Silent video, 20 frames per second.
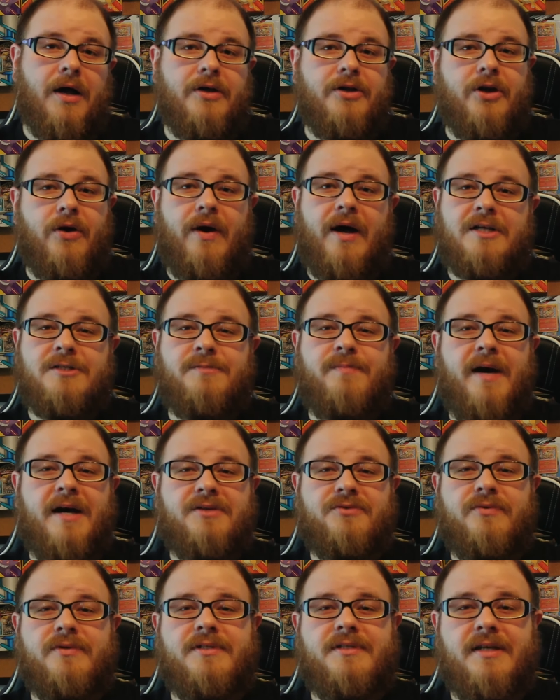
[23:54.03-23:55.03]
know, Xbox
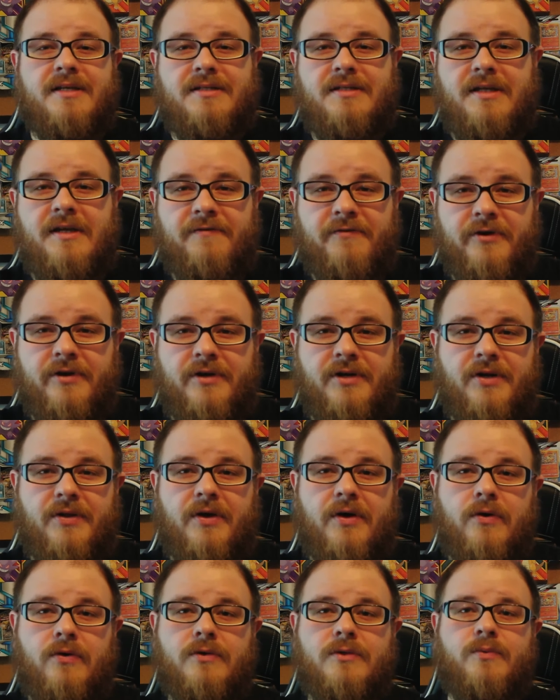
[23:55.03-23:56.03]
360 if you're into
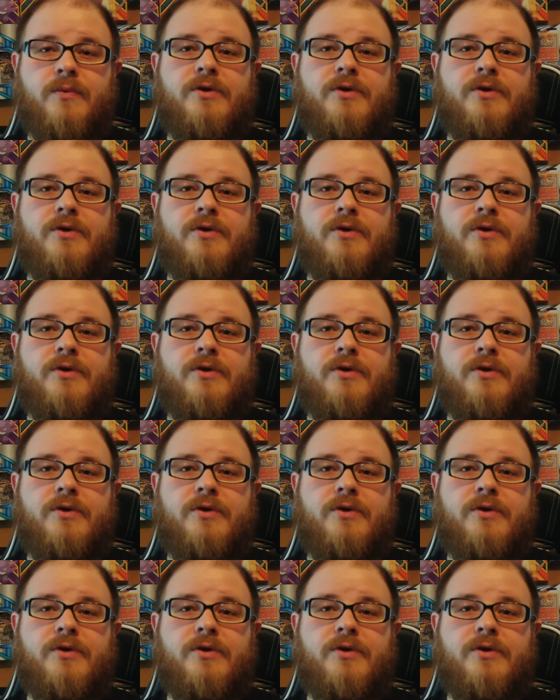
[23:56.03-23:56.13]
those,